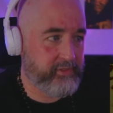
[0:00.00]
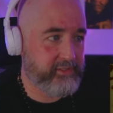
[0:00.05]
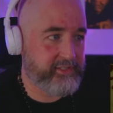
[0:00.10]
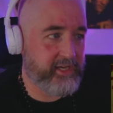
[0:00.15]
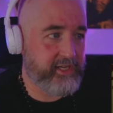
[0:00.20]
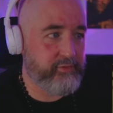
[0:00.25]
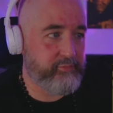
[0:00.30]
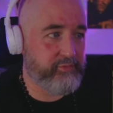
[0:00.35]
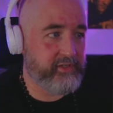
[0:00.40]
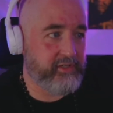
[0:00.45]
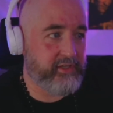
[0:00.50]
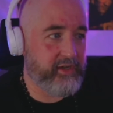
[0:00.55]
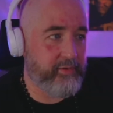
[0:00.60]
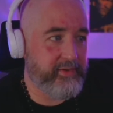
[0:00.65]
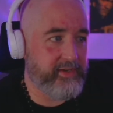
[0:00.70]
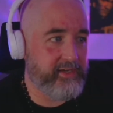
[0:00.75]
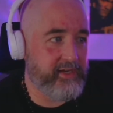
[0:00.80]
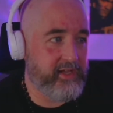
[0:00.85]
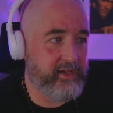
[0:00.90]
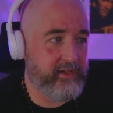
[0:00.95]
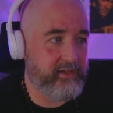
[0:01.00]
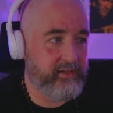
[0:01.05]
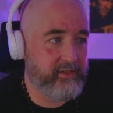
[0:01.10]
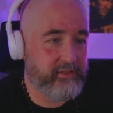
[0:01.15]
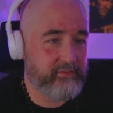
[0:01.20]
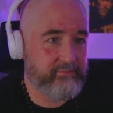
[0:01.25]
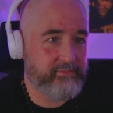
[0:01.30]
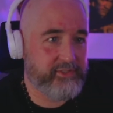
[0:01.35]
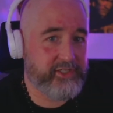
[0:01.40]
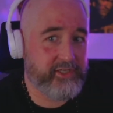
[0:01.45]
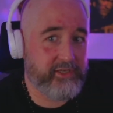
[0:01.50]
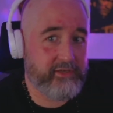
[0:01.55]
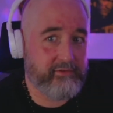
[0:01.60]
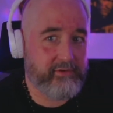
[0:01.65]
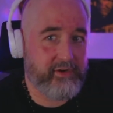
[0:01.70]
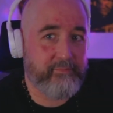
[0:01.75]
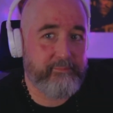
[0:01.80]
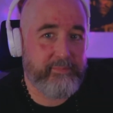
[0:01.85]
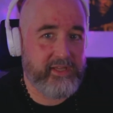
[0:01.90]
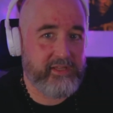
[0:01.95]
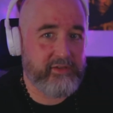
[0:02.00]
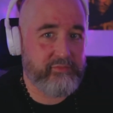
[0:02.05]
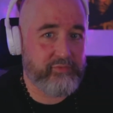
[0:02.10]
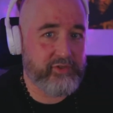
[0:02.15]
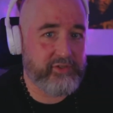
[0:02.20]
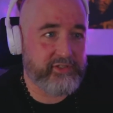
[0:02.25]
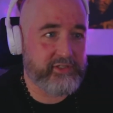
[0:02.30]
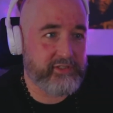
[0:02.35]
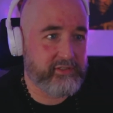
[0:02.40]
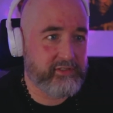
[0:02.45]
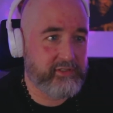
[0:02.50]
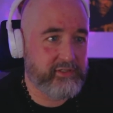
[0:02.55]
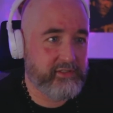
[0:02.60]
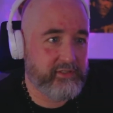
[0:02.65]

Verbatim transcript: So you wouldn't go in there, Michelle. I bet you would.